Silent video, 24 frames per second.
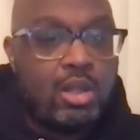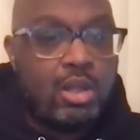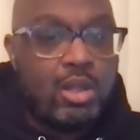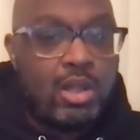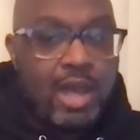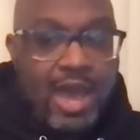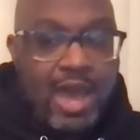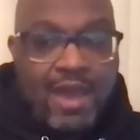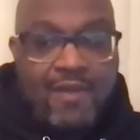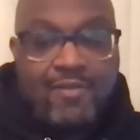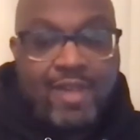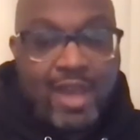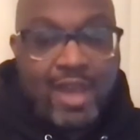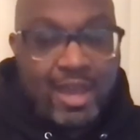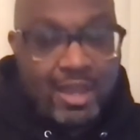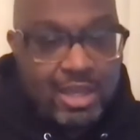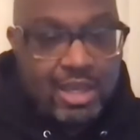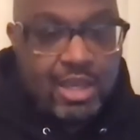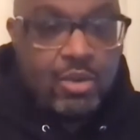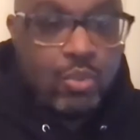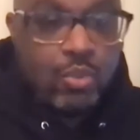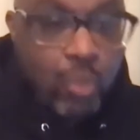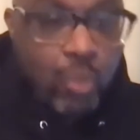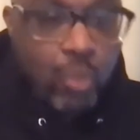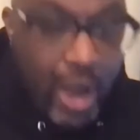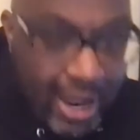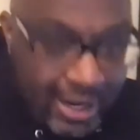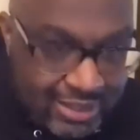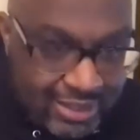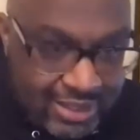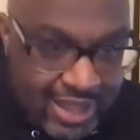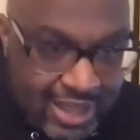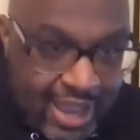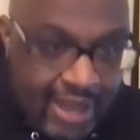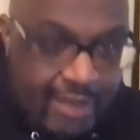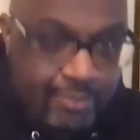have that kid
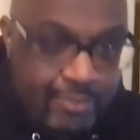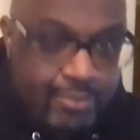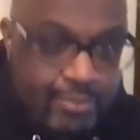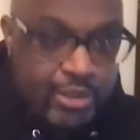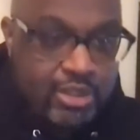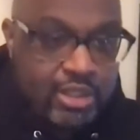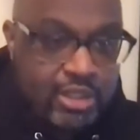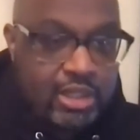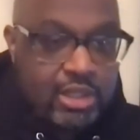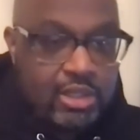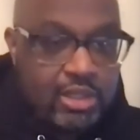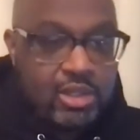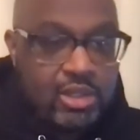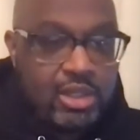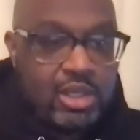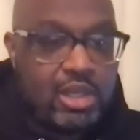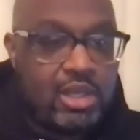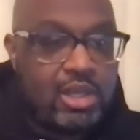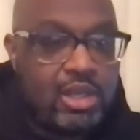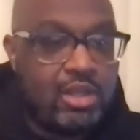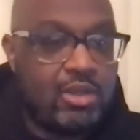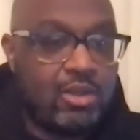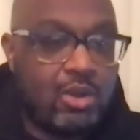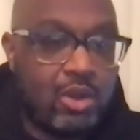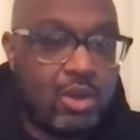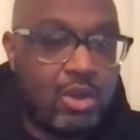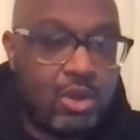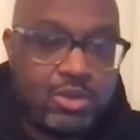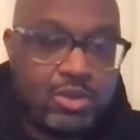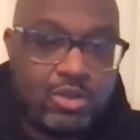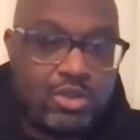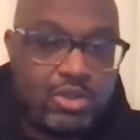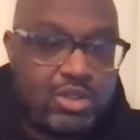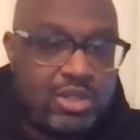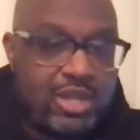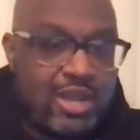watch that particular kid. And you
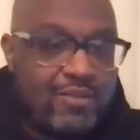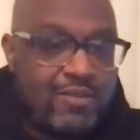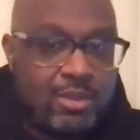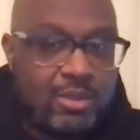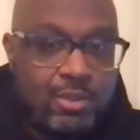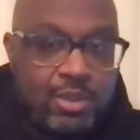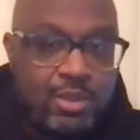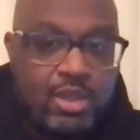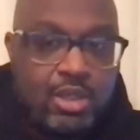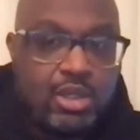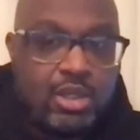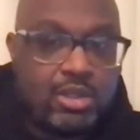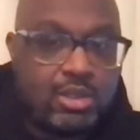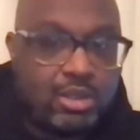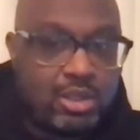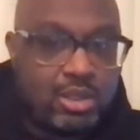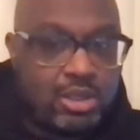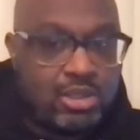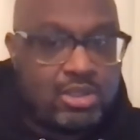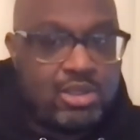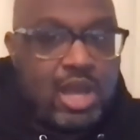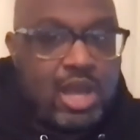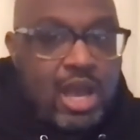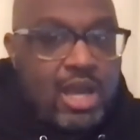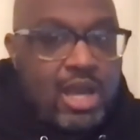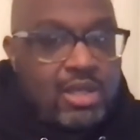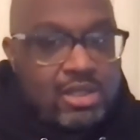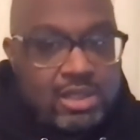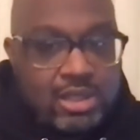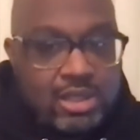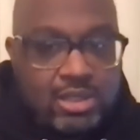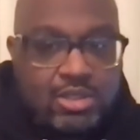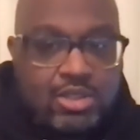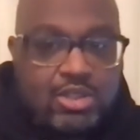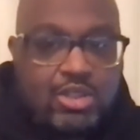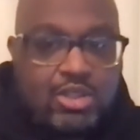also just have to be a, a
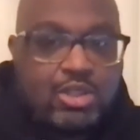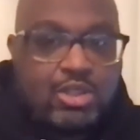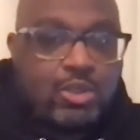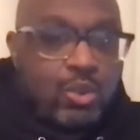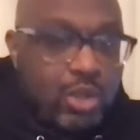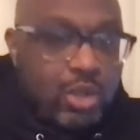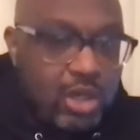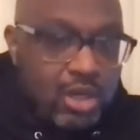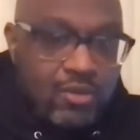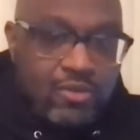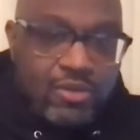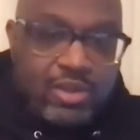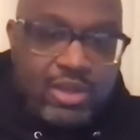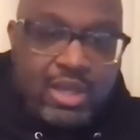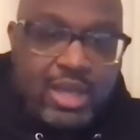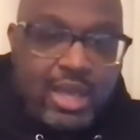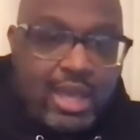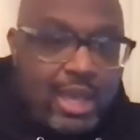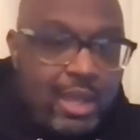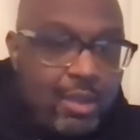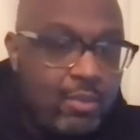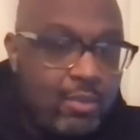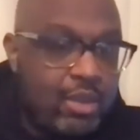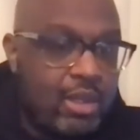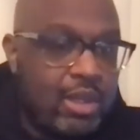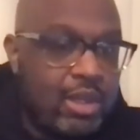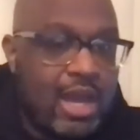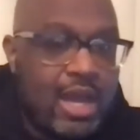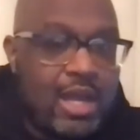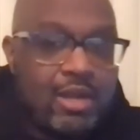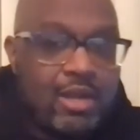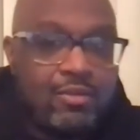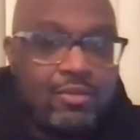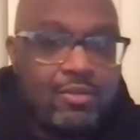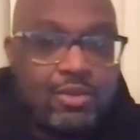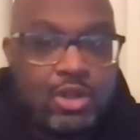constant student of the game and
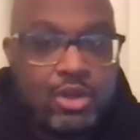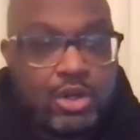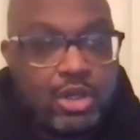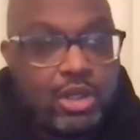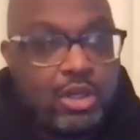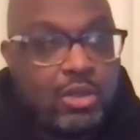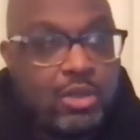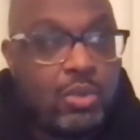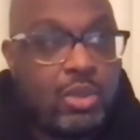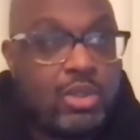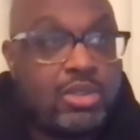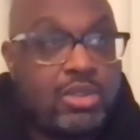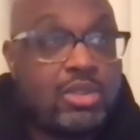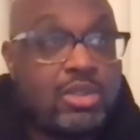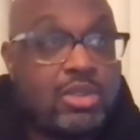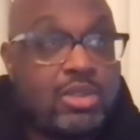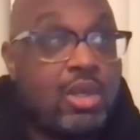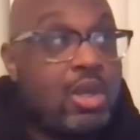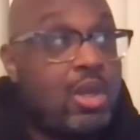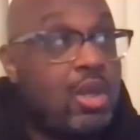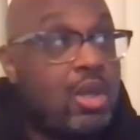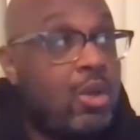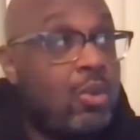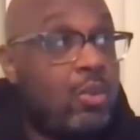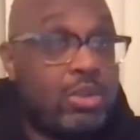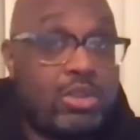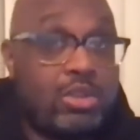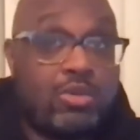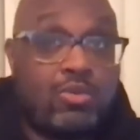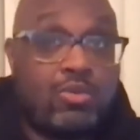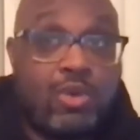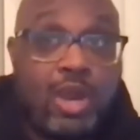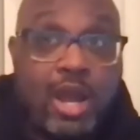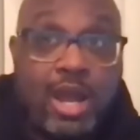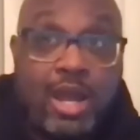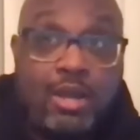kind of learning what's what's
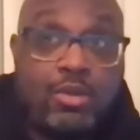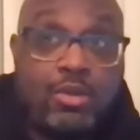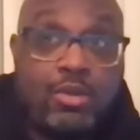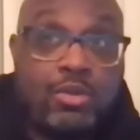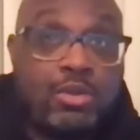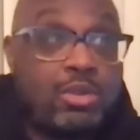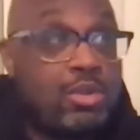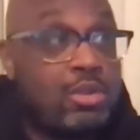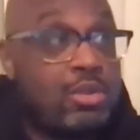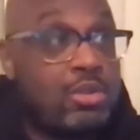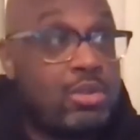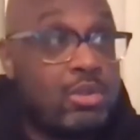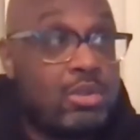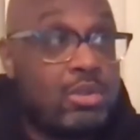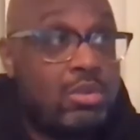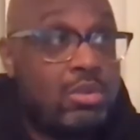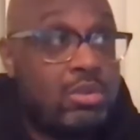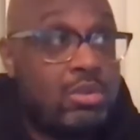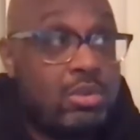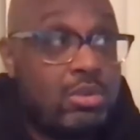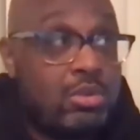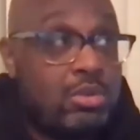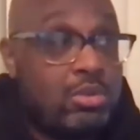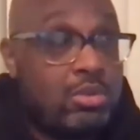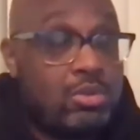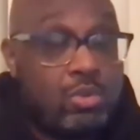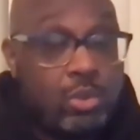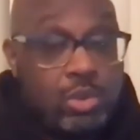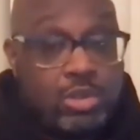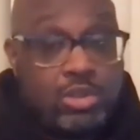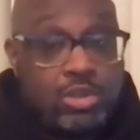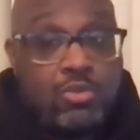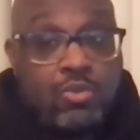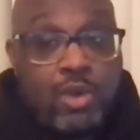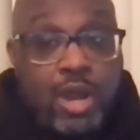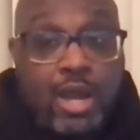around,
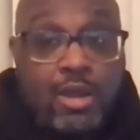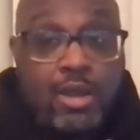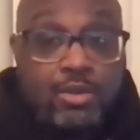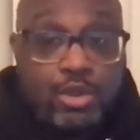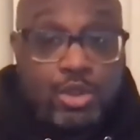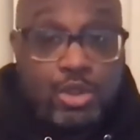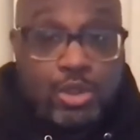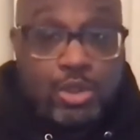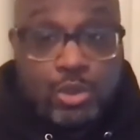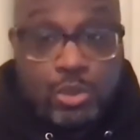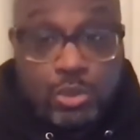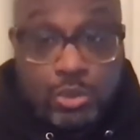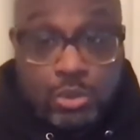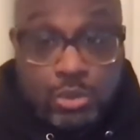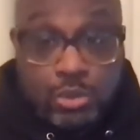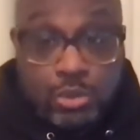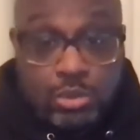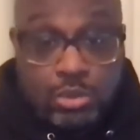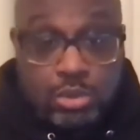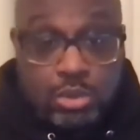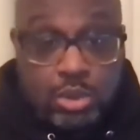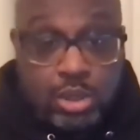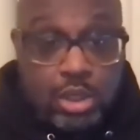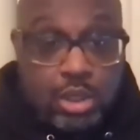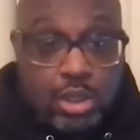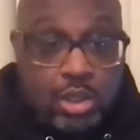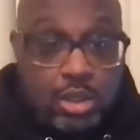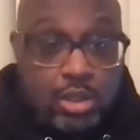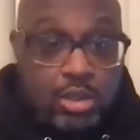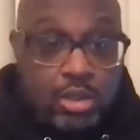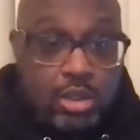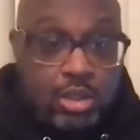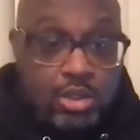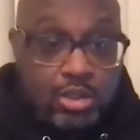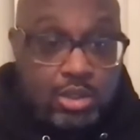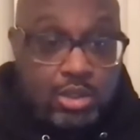what's around you
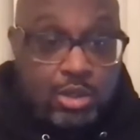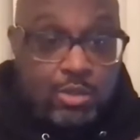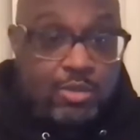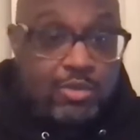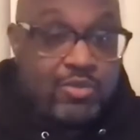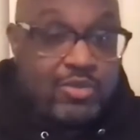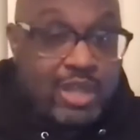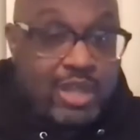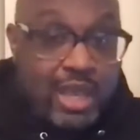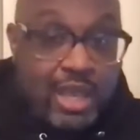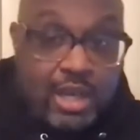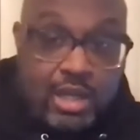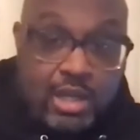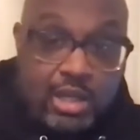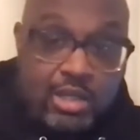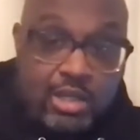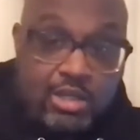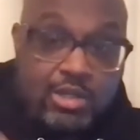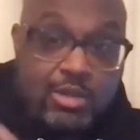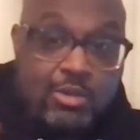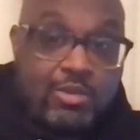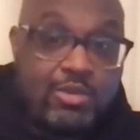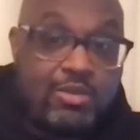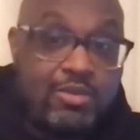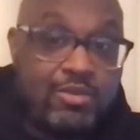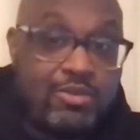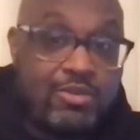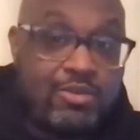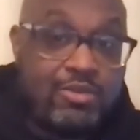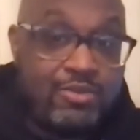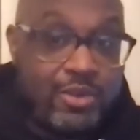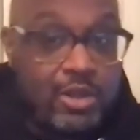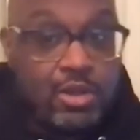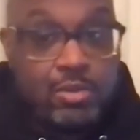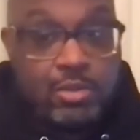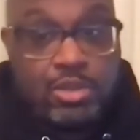in, in terms of data, in terms of
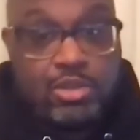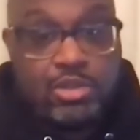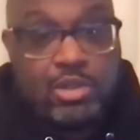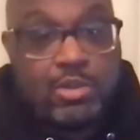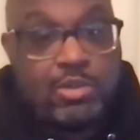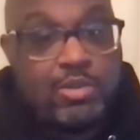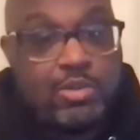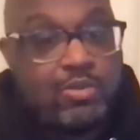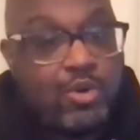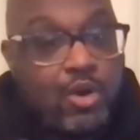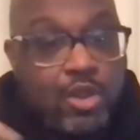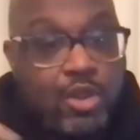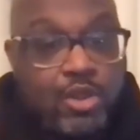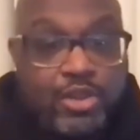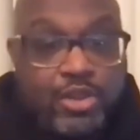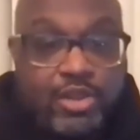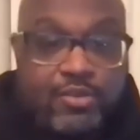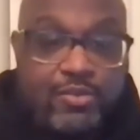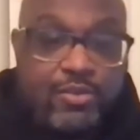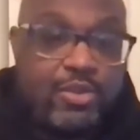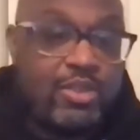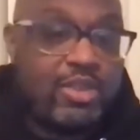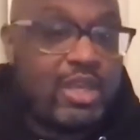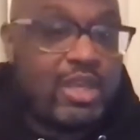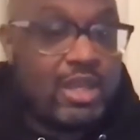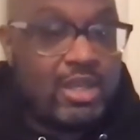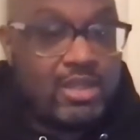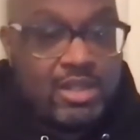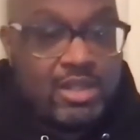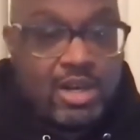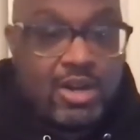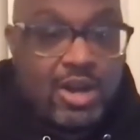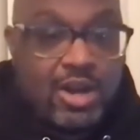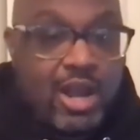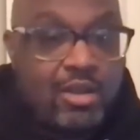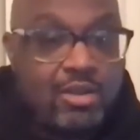film, in terms of all the different things
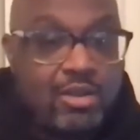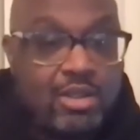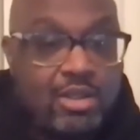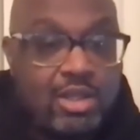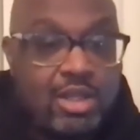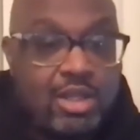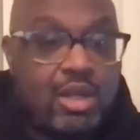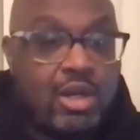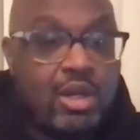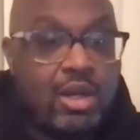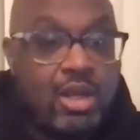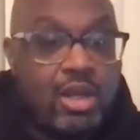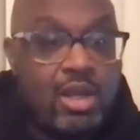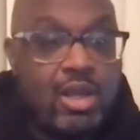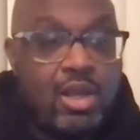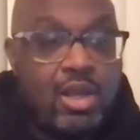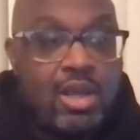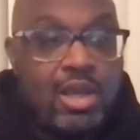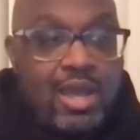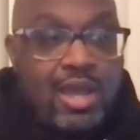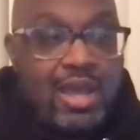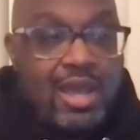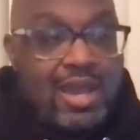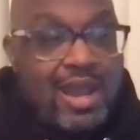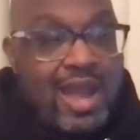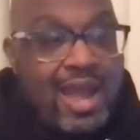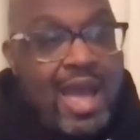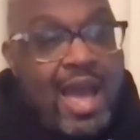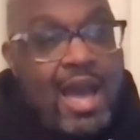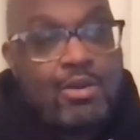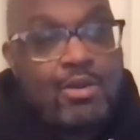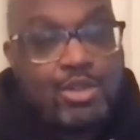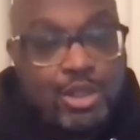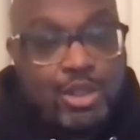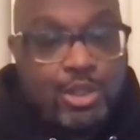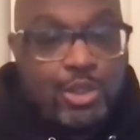that are out there and
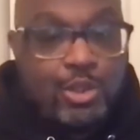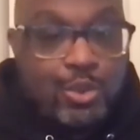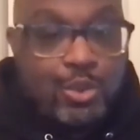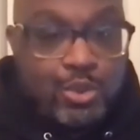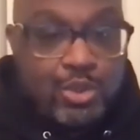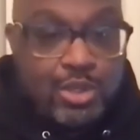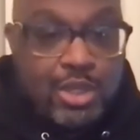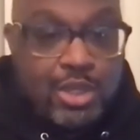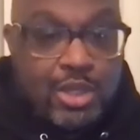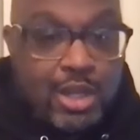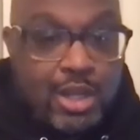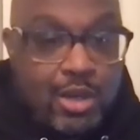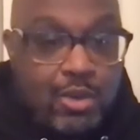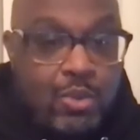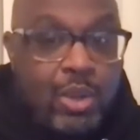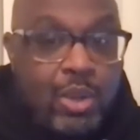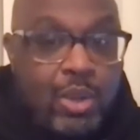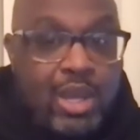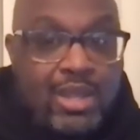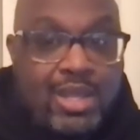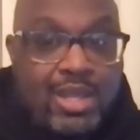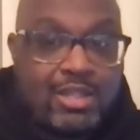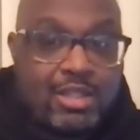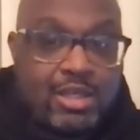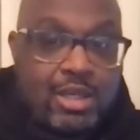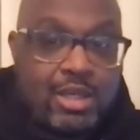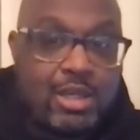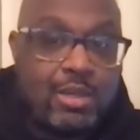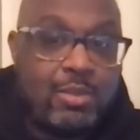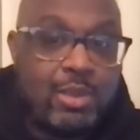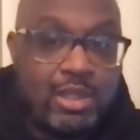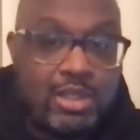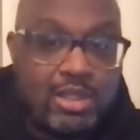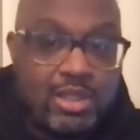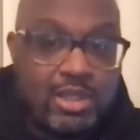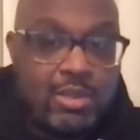how to use it in a way that's going to
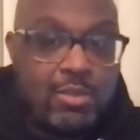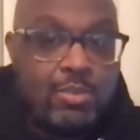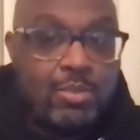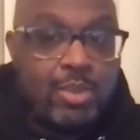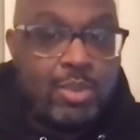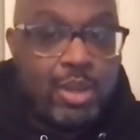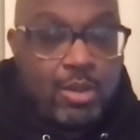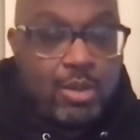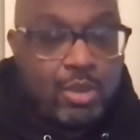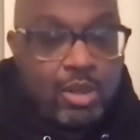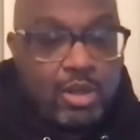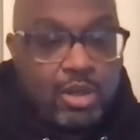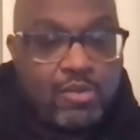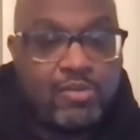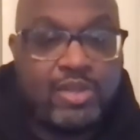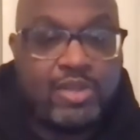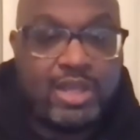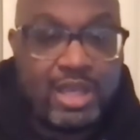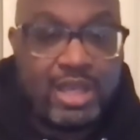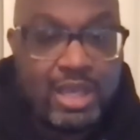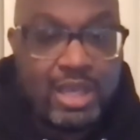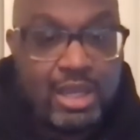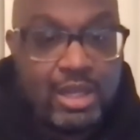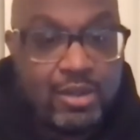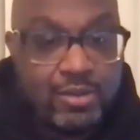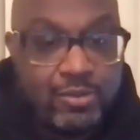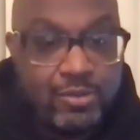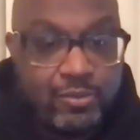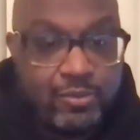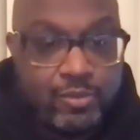be to the betterment of the kid.